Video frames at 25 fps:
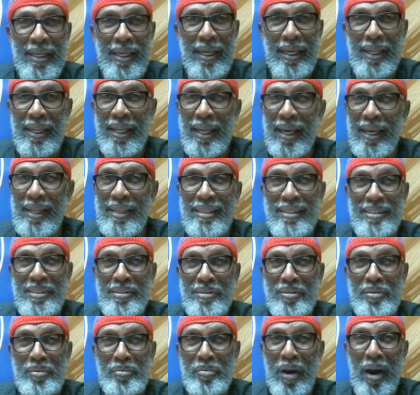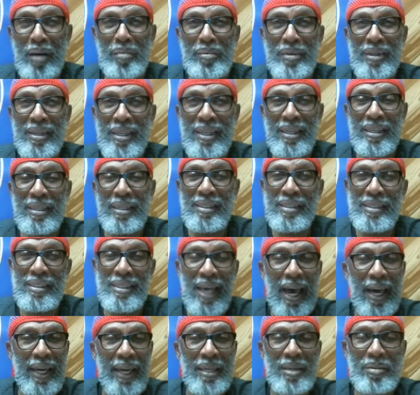And that Robert
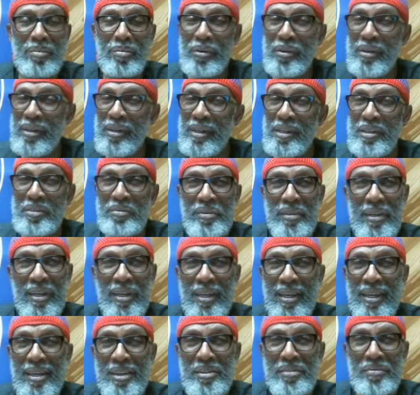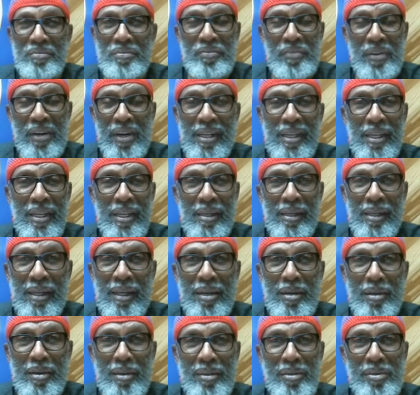Kiyosaki, boy, he, he's funny.
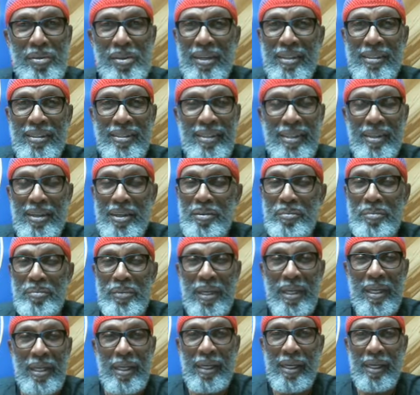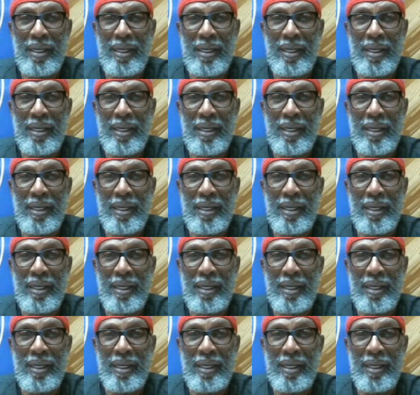Yes, that'll be